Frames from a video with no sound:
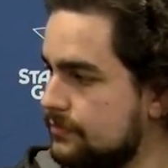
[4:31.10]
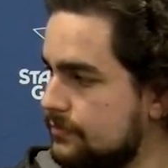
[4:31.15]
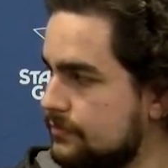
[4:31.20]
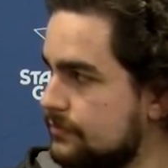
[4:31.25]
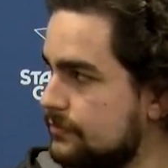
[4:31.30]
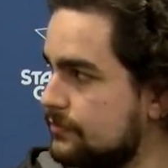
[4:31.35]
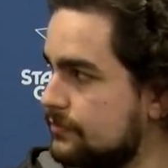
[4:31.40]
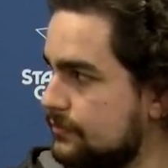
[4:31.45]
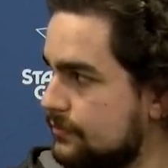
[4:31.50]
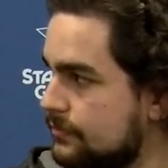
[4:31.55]

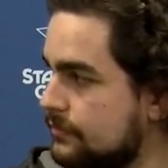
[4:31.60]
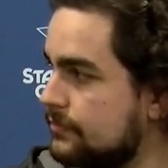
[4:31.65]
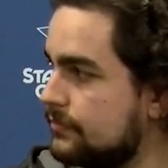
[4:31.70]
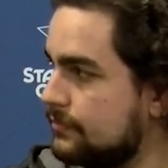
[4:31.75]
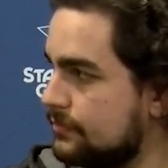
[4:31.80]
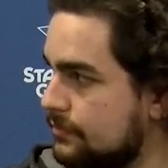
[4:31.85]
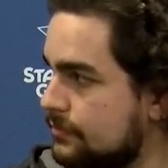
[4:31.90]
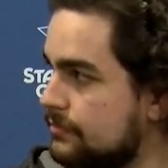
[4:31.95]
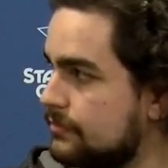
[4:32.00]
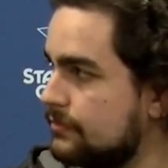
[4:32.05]

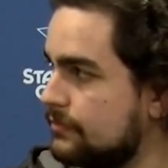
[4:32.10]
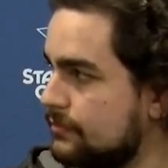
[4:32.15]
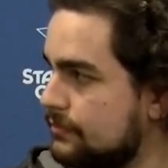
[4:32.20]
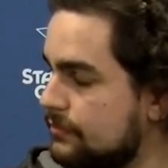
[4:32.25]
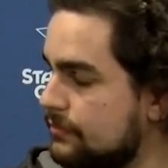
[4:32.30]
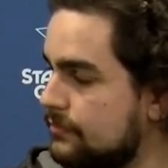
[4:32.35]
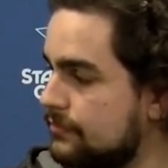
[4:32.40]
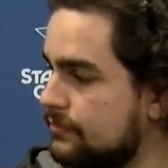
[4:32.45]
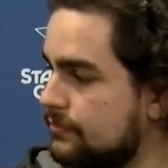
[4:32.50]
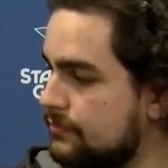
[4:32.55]

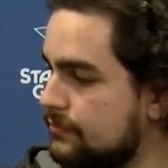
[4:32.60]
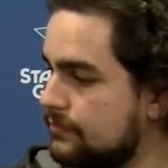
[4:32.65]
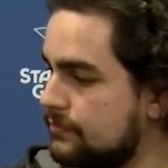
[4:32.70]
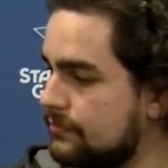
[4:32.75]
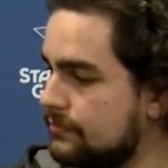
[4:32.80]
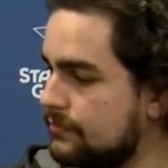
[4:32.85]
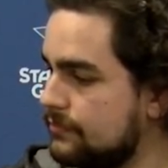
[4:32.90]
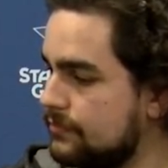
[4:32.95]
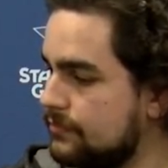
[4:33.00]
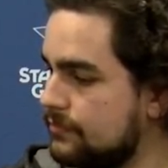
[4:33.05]

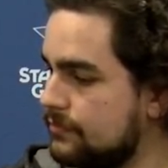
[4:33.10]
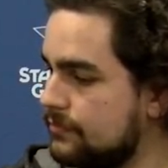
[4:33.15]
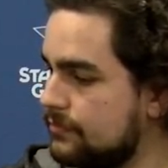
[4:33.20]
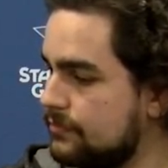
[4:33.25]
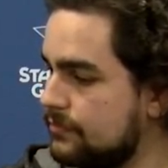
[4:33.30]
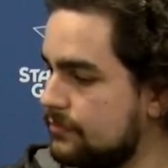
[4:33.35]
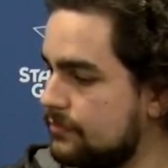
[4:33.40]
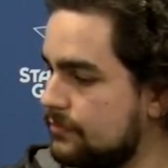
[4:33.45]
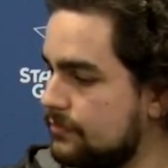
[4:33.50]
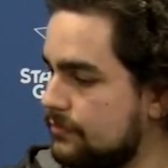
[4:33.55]

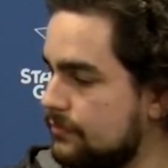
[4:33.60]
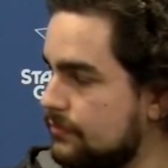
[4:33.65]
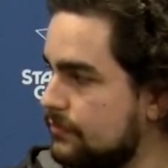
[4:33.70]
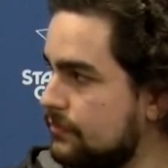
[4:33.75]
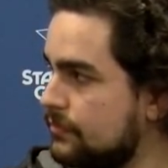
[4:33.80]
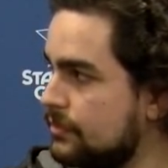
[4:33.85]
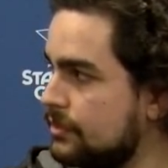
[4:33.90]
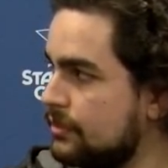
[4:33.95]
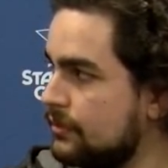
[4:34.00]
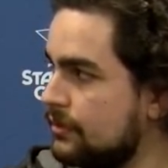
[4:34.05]
(silent)